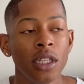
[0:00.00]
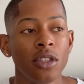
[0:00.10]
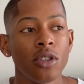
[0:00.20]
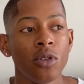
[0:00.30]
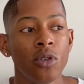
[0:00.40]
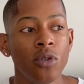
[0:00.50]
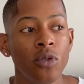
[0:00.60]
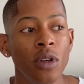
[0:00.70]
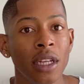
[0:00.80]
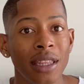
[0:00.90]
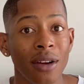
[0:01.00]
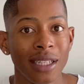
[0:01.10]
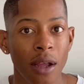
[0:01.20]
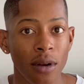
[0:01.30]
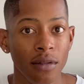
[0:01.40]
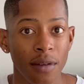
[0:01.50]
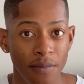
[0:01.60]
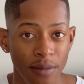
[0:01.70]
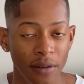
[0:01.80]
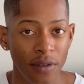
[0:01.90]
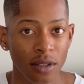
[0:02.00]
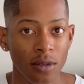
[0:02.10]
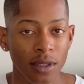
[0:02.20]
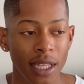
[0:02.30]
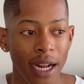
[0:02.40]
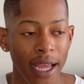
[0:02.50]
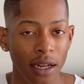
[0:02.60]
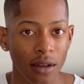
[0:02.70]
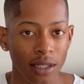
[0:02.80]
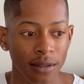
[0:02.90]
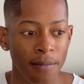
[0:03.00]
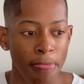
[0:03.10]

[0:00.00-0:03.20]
So that was like one of the first goals that I had, because